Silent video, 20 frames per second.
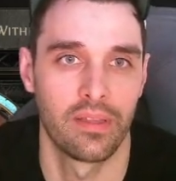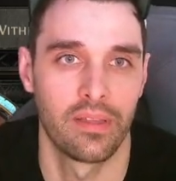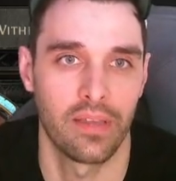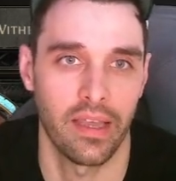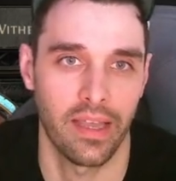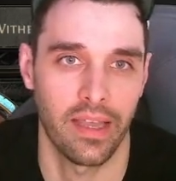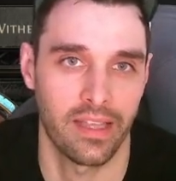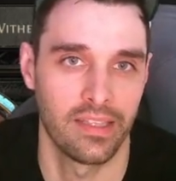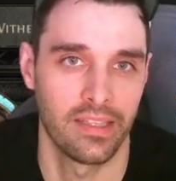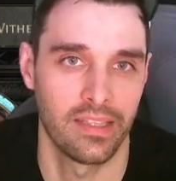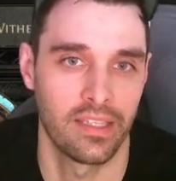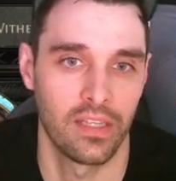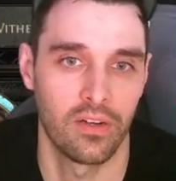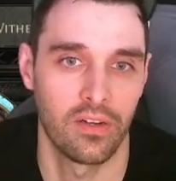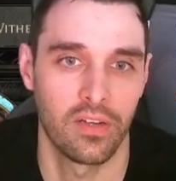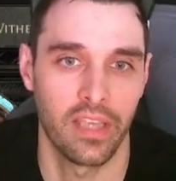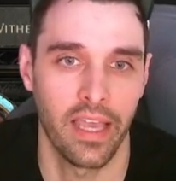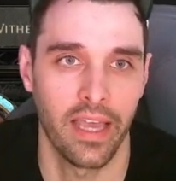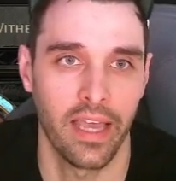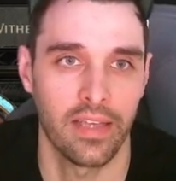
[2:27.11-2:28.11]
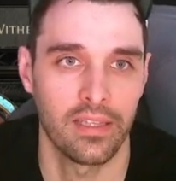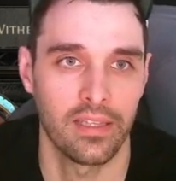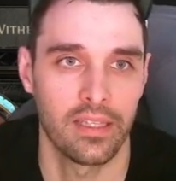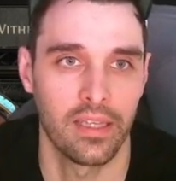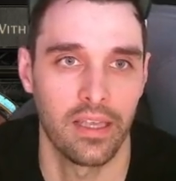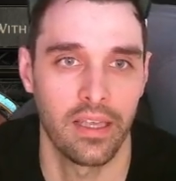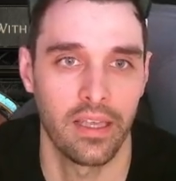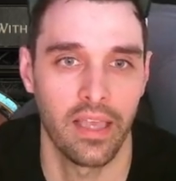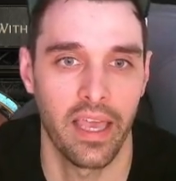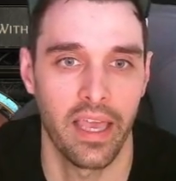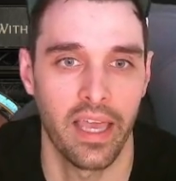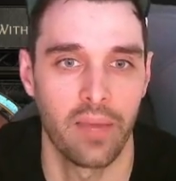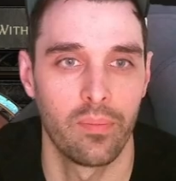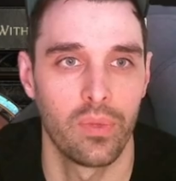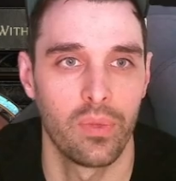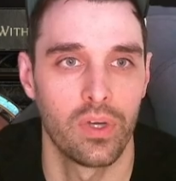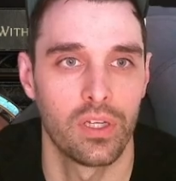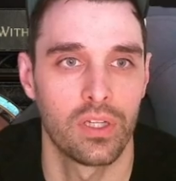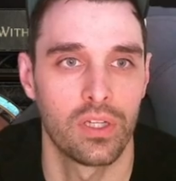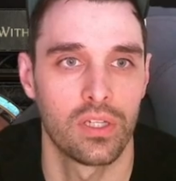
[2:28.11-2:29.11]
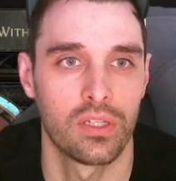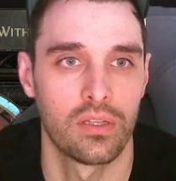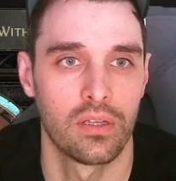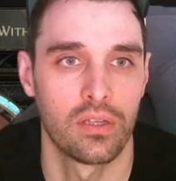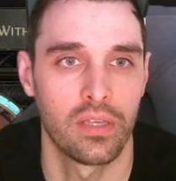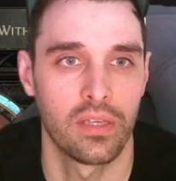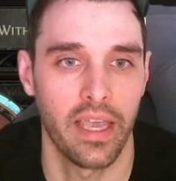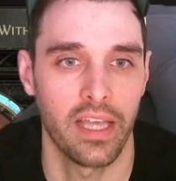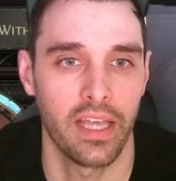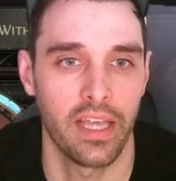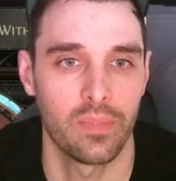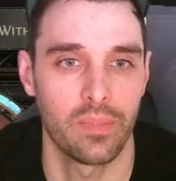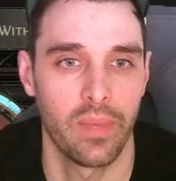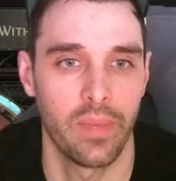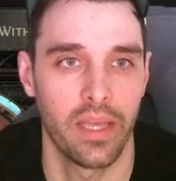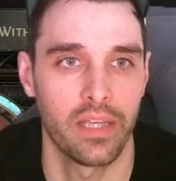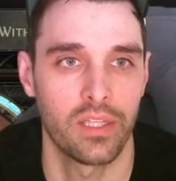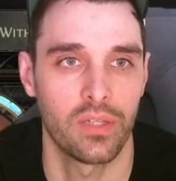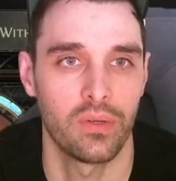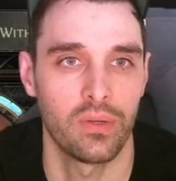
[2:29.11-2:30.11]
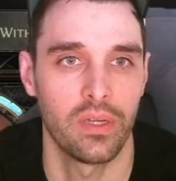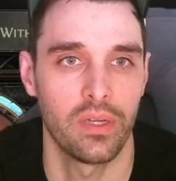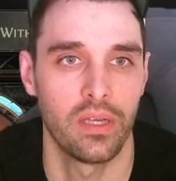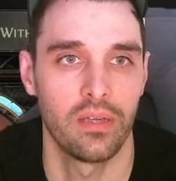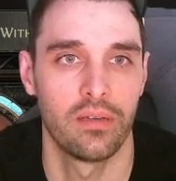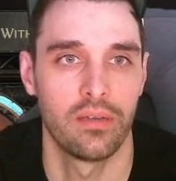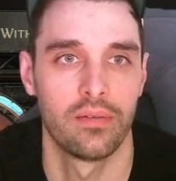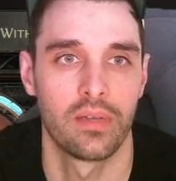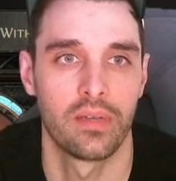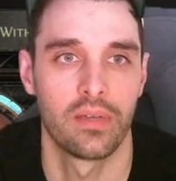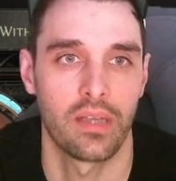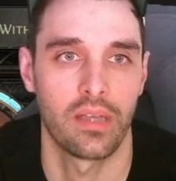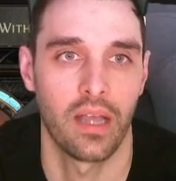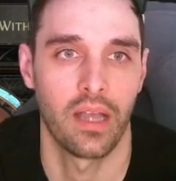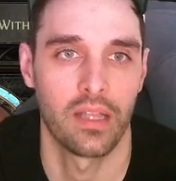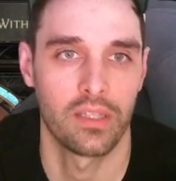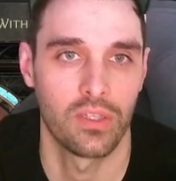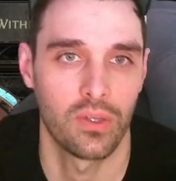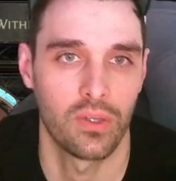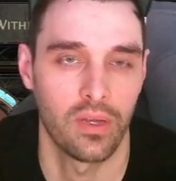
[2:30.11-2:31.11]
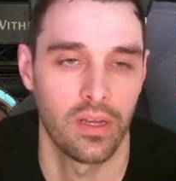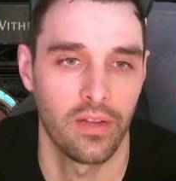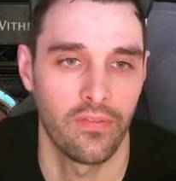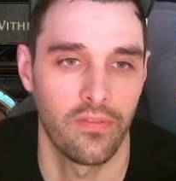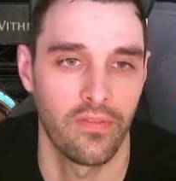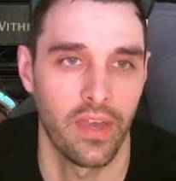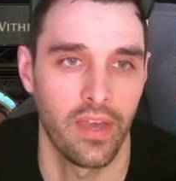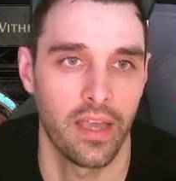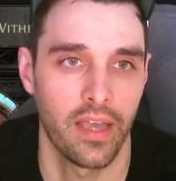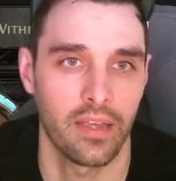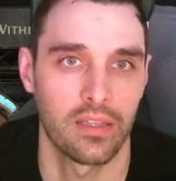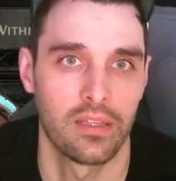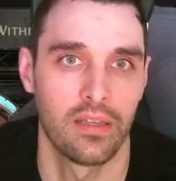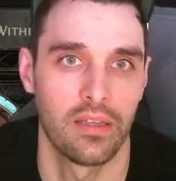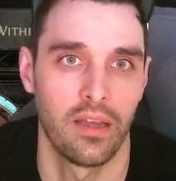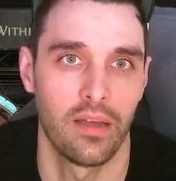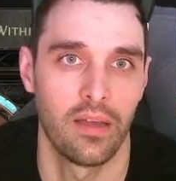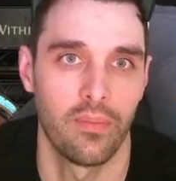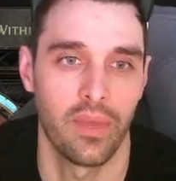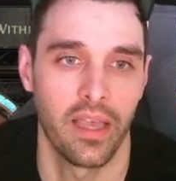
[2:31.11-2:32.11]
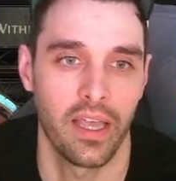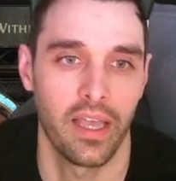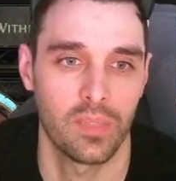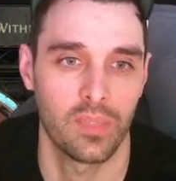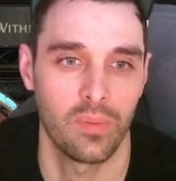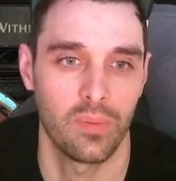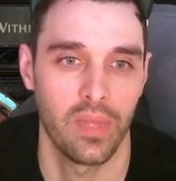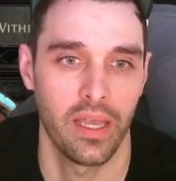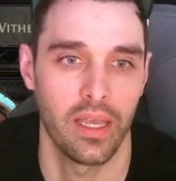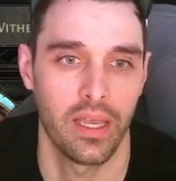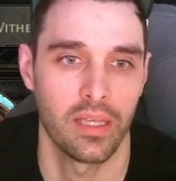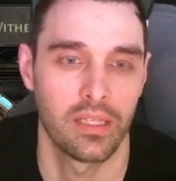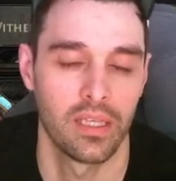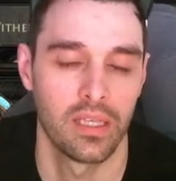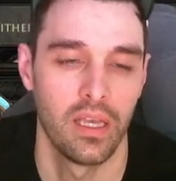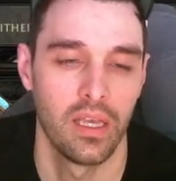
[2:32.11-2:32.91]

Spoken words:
I got considered casting, ambush, chaos mastery, concentrated effect on my Hexblast.